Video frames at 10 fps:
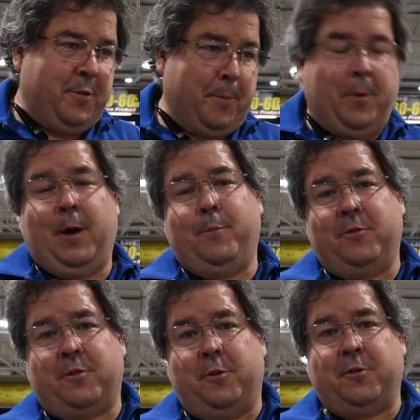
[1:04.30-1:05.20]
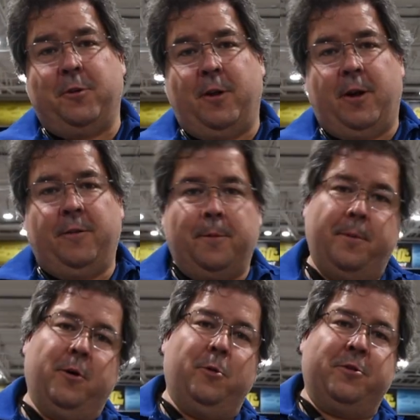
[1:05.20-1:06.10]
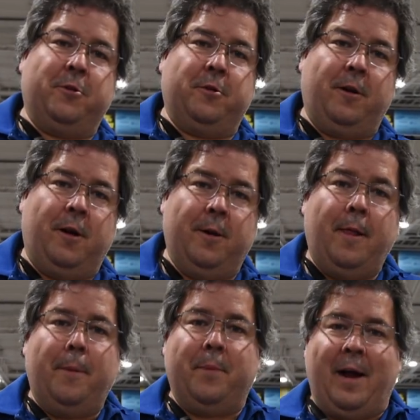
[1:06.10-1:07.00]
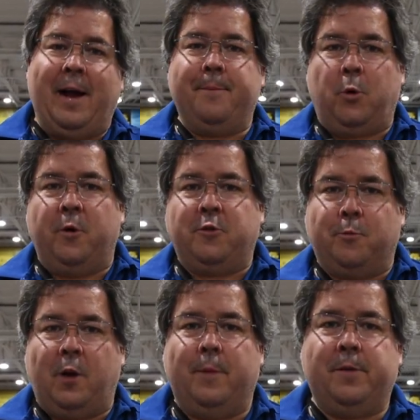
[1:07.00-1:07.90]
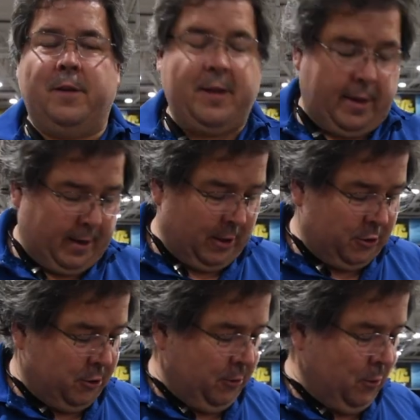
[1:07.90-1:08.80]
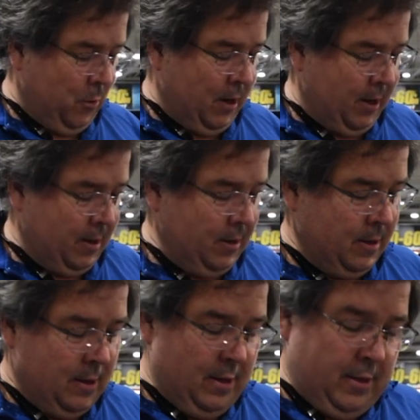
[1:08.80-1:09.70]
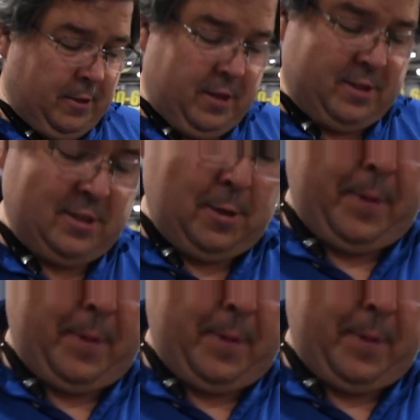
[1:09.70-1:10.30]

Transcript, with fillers: the pump will still turn on, the motor will still turn on, but I'm going to probably leak, and I'll show you why. This is